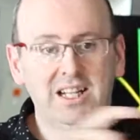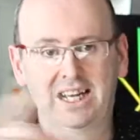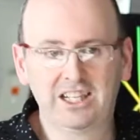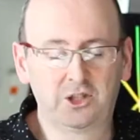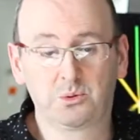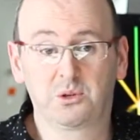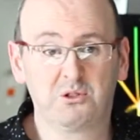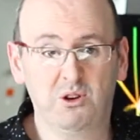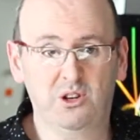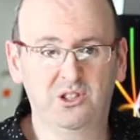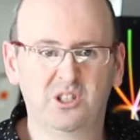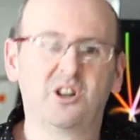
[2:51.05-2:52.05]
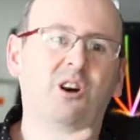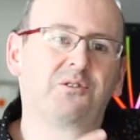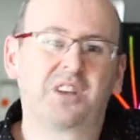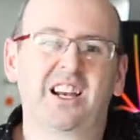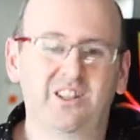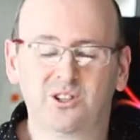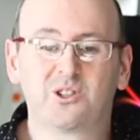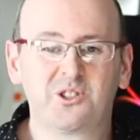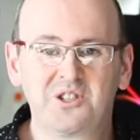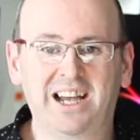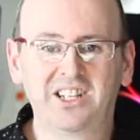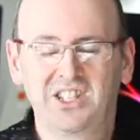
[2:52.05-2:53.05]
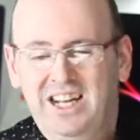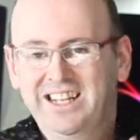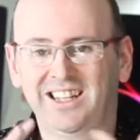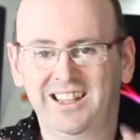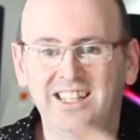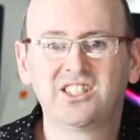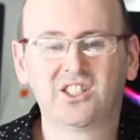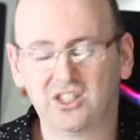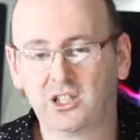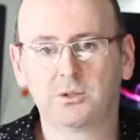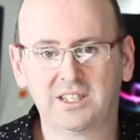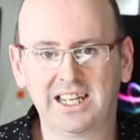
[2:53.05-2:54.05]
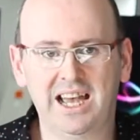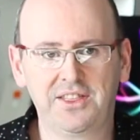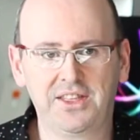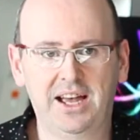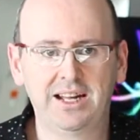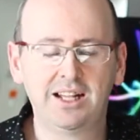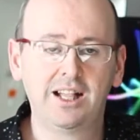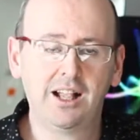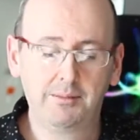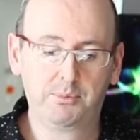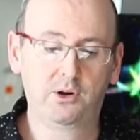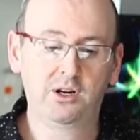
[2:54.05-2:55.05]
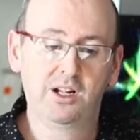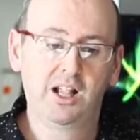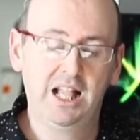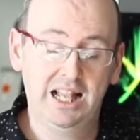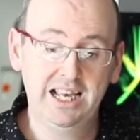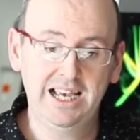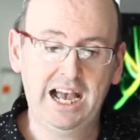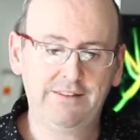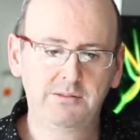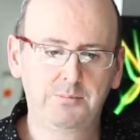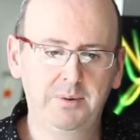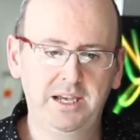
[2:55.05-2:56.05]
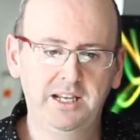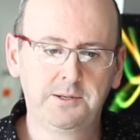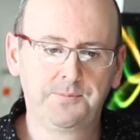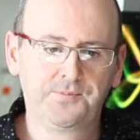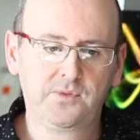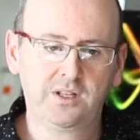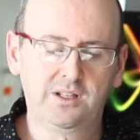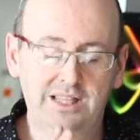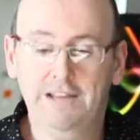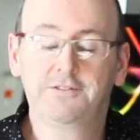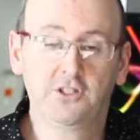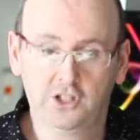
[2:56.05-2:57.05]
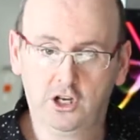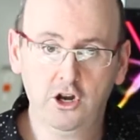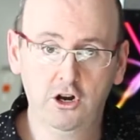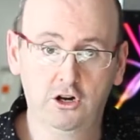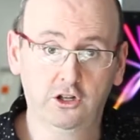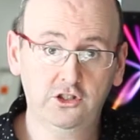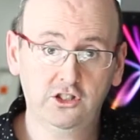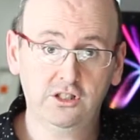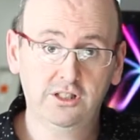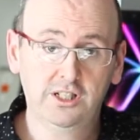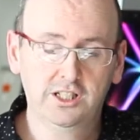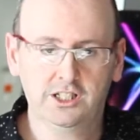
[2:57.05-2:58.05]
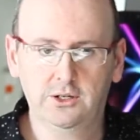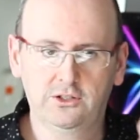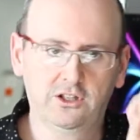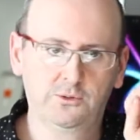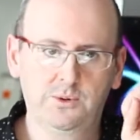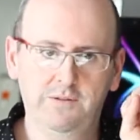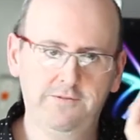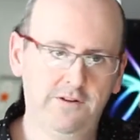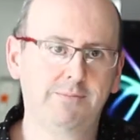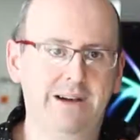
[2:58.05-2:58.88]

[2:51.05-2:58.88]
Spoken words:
it just would have cross dissolved and it looks nice and it links the two together. But it having been left as a cut, so it just went from